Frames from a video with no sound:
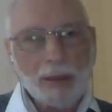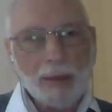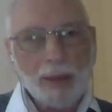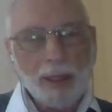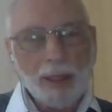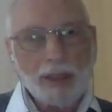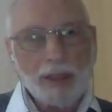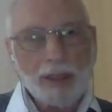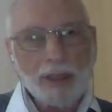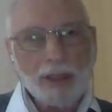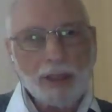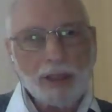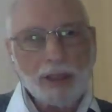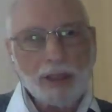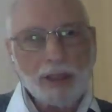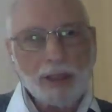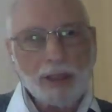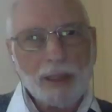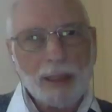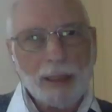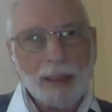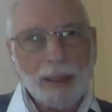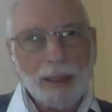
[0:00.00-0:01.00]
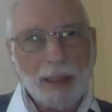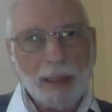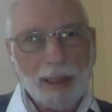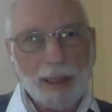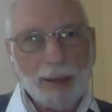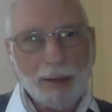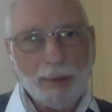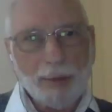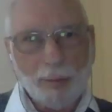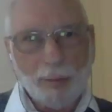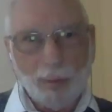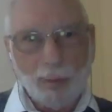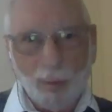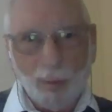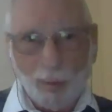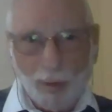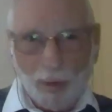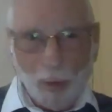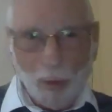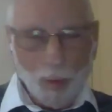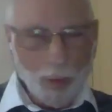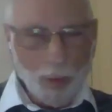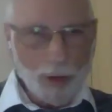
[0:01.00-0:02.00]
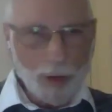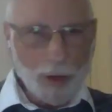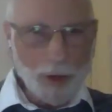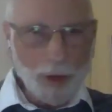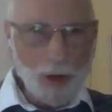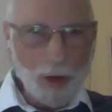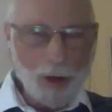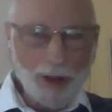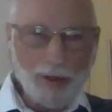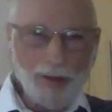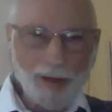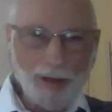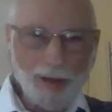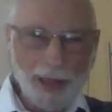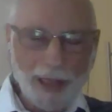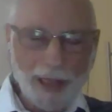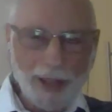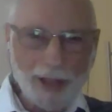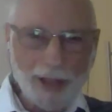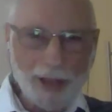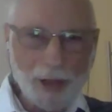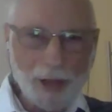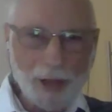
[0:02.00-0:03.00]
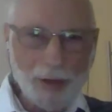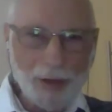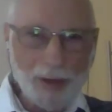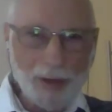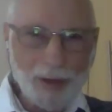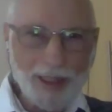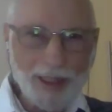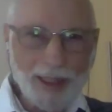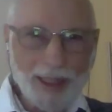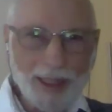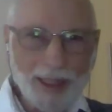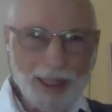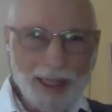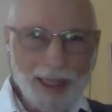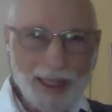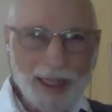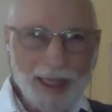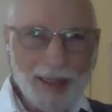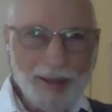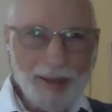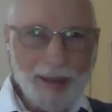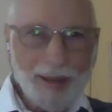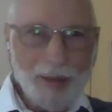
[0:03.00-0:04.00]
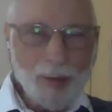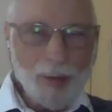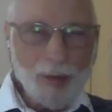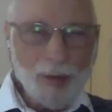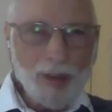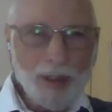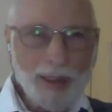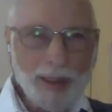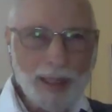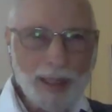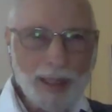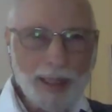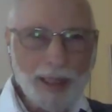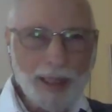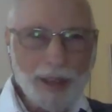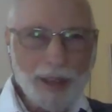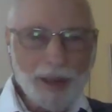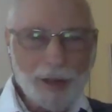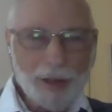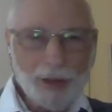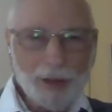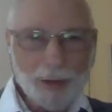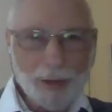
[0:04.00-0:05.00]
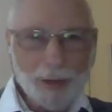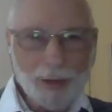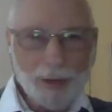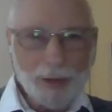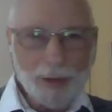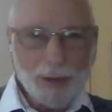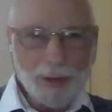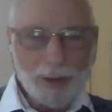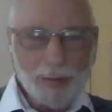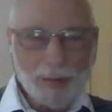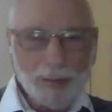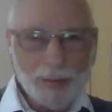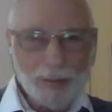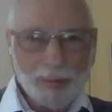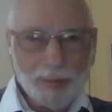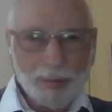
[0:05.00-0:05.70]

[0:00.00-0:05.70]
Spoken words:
Well, I don't want to hog things, so I would like to